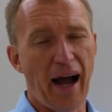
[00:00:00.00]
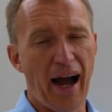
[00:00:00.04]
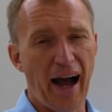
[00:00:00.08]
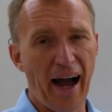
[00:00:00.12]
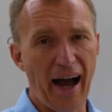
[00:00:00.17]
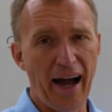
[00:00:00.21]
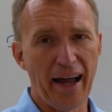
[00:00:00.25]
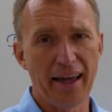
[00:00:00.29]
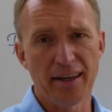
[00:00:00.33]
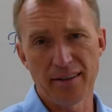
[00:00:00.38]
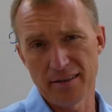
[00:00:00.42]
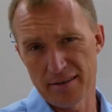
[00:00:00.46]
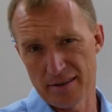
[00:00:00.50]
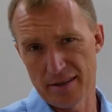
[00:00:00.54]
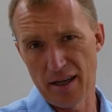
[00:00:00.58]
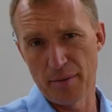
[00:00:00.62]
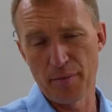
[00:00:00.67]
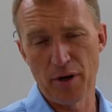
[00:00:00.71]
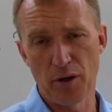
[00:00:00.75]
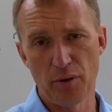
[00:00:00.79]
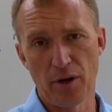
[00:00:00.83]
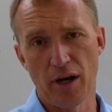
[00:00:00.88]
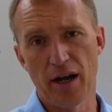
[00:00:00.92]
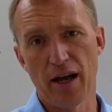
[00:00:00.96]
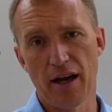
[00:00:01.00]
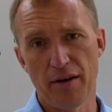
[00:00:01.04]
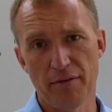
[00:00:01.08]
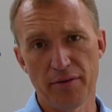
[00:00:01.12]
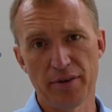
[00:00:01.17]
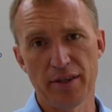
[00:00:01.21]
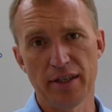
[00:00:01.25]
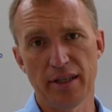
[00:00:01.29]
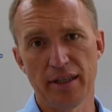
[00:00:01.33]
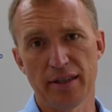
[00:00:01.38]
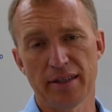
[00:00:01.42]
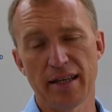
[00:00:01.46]
I somehow
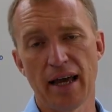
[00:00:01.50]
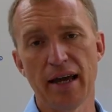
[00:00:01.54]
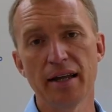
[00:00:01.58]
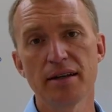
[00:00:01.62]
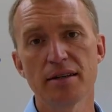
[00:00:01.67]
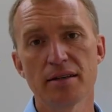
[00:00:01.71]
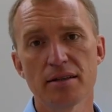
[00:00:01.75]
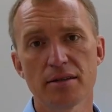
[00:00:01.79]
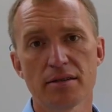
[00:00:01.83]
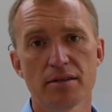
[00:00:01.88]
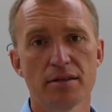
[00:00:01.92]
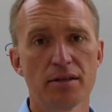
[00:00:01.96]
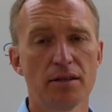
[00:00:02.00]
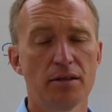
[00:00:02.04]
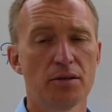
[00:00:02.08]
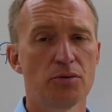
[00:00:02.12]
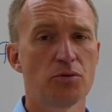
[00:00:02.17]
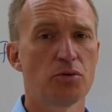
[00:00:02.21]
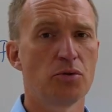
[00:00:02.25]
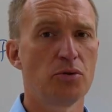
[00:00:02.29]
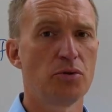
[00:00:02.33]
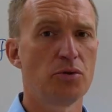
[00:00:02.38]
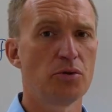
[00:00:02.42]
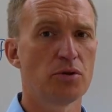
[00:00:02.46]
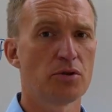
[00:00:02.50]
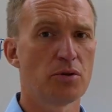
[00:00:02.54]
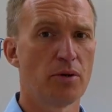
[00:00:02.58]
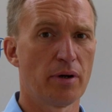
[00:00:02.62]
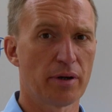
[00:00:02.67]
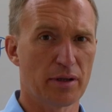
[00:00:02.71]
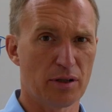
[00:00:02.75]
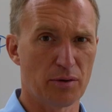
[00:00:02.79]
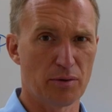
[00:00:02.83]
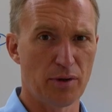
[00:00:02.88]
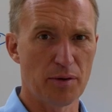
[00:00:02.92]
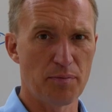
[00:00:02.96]
have the tendency to use
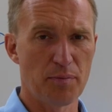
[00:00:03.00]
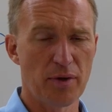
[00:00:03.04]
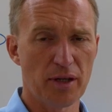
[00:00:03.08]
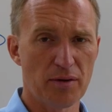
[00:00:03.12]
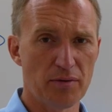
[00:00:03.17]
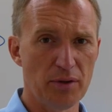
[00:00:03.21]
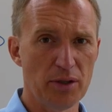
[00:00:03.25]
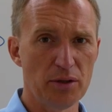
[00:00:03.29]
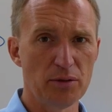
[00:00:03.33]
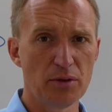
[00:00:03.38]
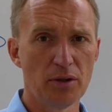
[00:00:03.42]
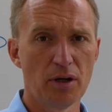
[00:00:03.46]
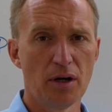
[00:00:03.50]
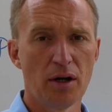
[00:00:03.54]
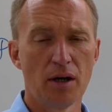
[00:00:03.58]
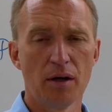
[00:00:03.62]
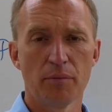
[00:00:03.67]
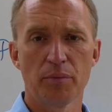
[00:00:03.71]
logarithmic view